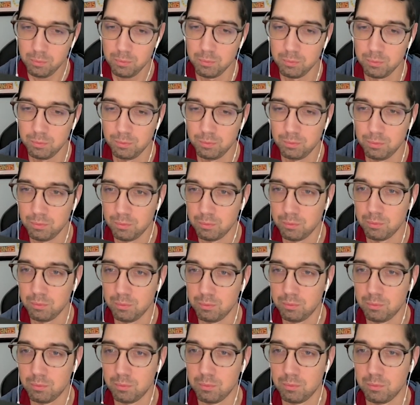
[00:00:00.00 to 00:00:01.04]

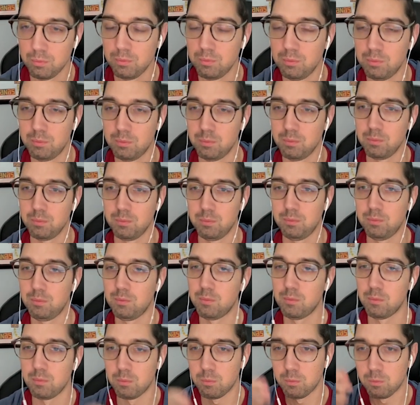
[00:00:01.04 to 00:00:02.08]

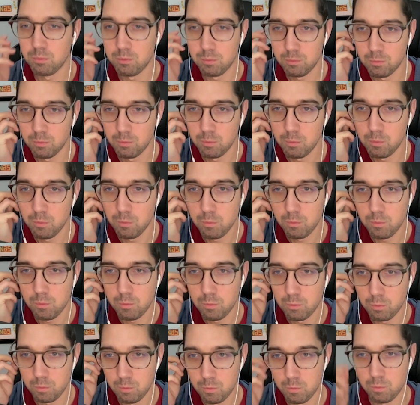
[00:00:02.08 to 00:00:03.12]
(not speaking)